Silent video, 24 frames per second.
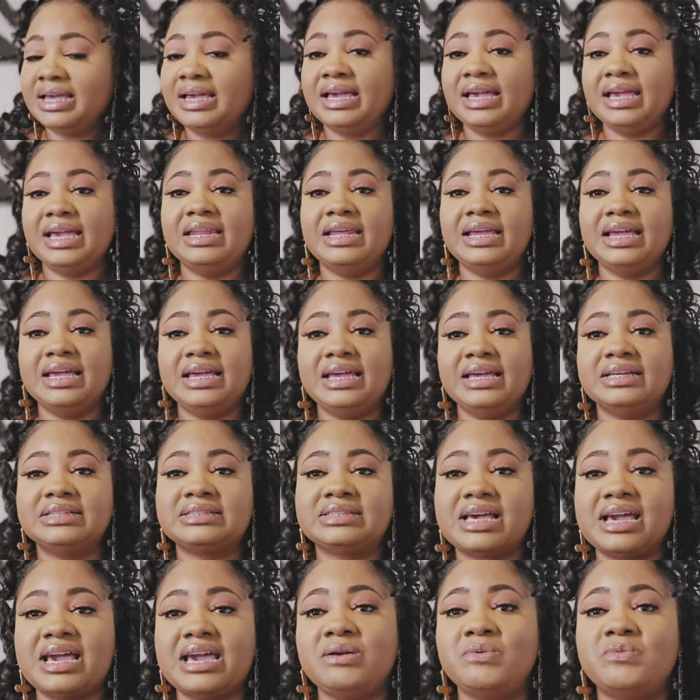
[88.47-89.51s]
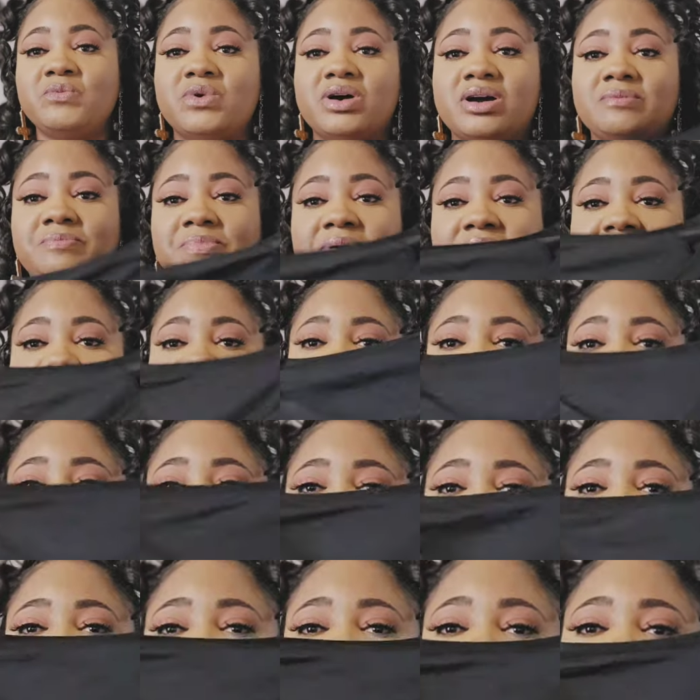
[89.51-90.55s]
It is a one piece.
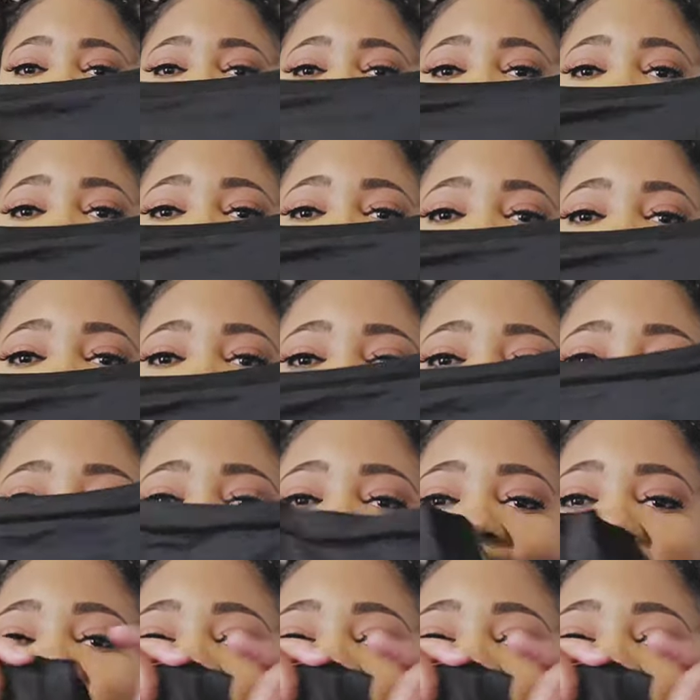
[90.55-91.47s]
It's this little number right